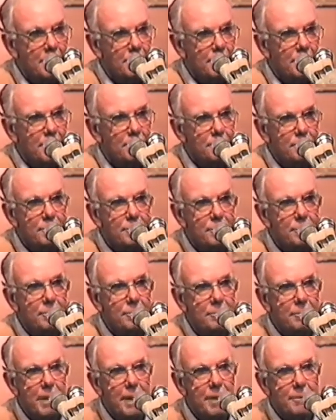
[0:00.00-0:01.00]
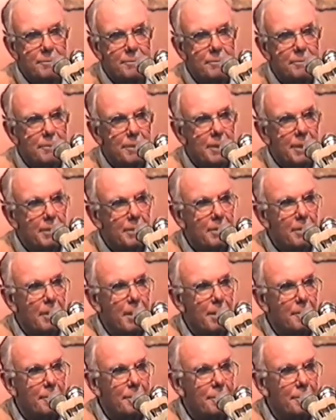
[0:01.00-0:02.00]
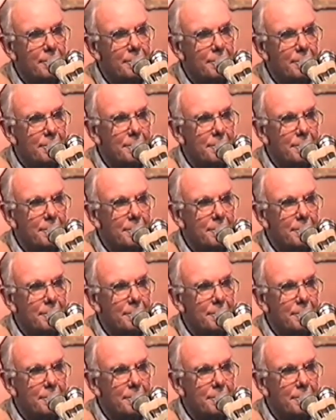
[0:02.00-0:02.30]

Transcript: some 2,300 kilometres